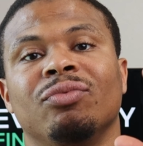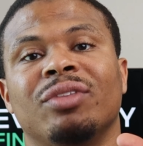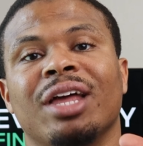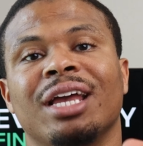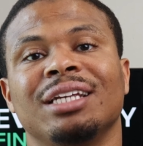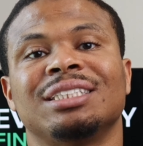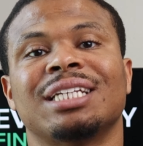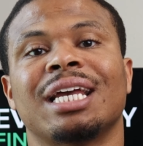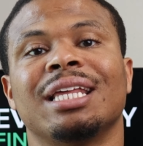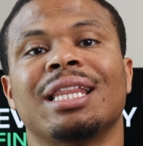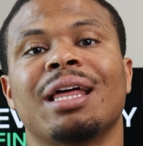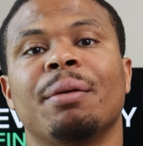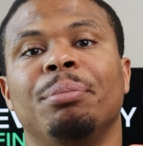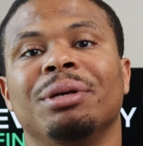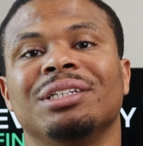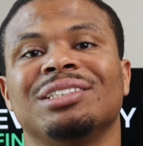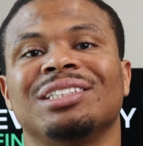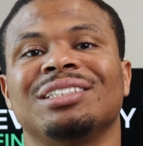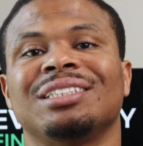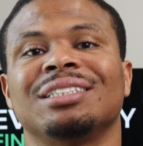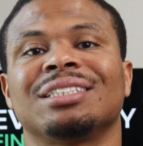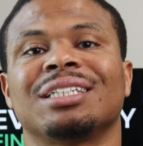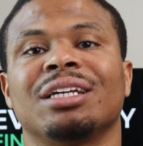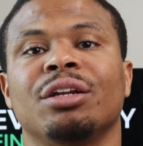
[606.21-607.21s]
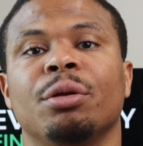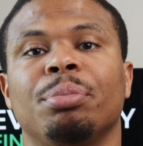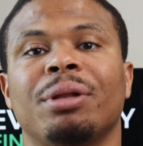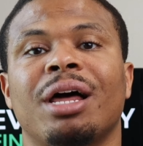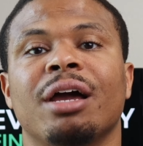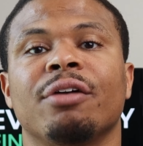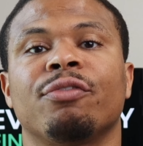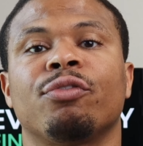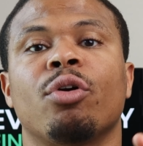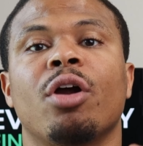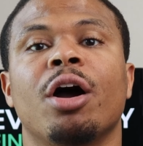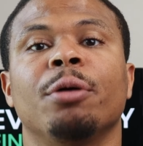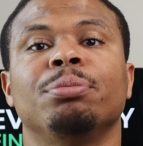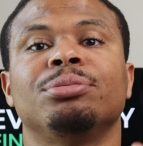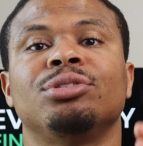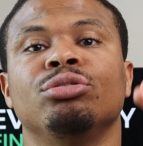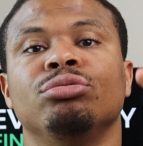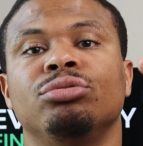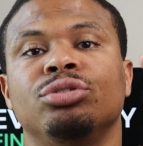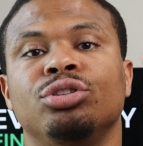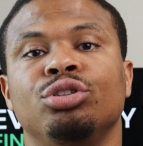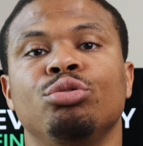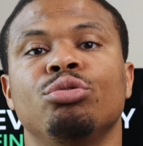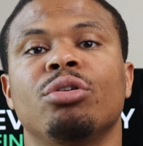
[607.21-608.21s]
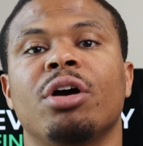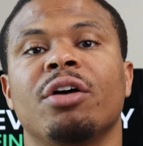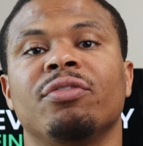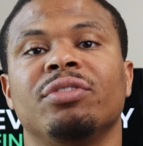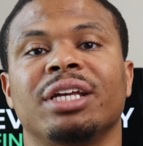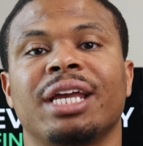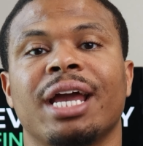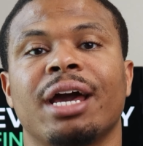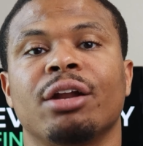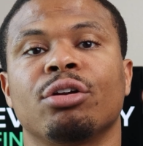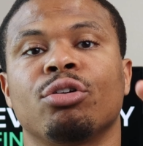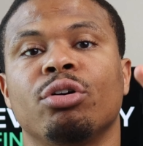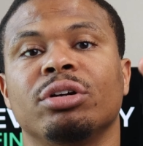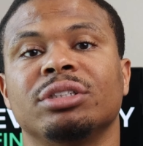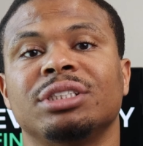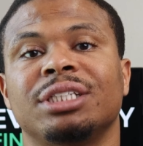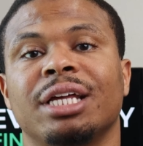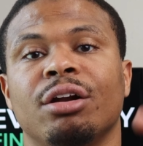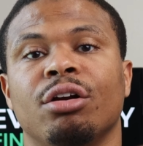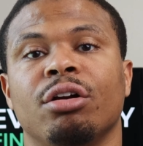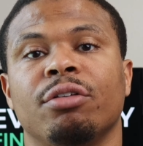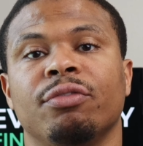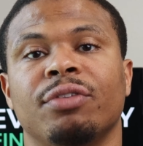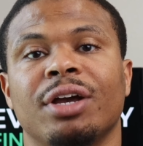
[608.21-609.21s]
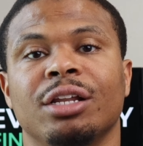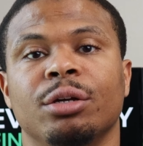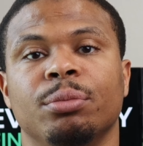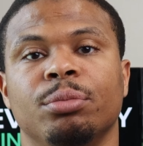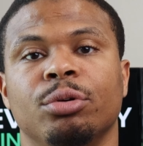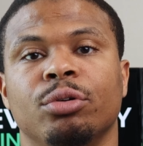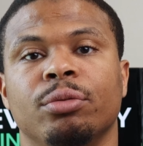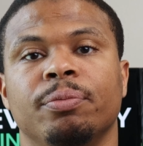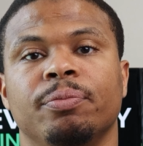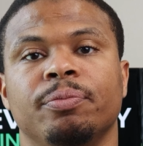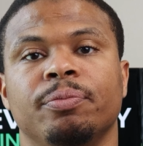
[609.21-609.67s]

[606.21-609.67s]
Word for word: they say that businesses can apply for up to two of the categories that are available.